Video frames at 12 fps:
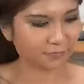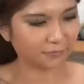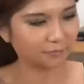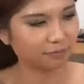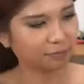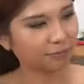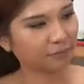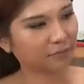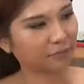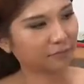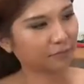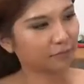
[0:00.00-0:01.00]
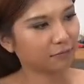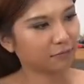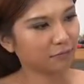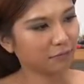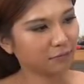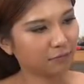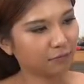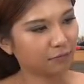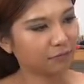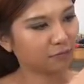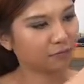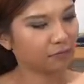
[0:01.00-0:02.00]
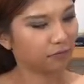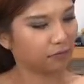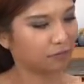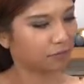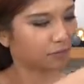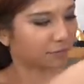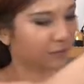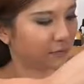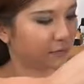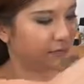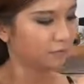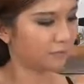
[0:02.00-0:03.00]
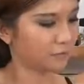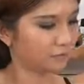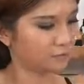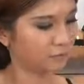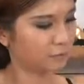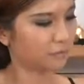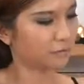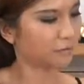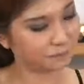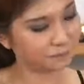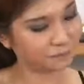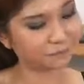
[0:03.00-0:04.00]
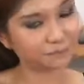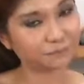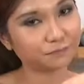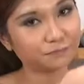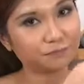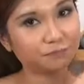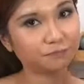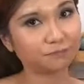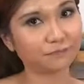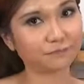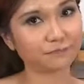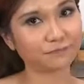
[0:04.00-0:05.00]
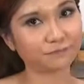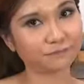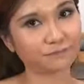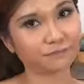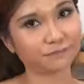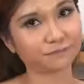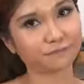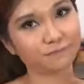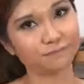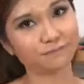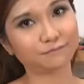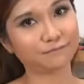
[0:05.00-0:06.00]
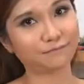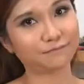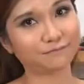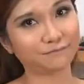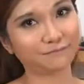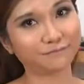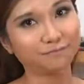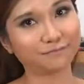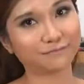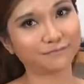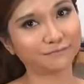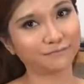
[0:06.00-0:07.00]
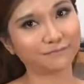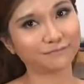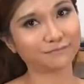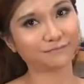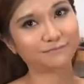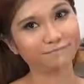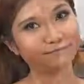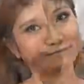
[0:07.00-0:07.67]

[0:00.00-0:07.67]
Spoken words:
Nobody speaks.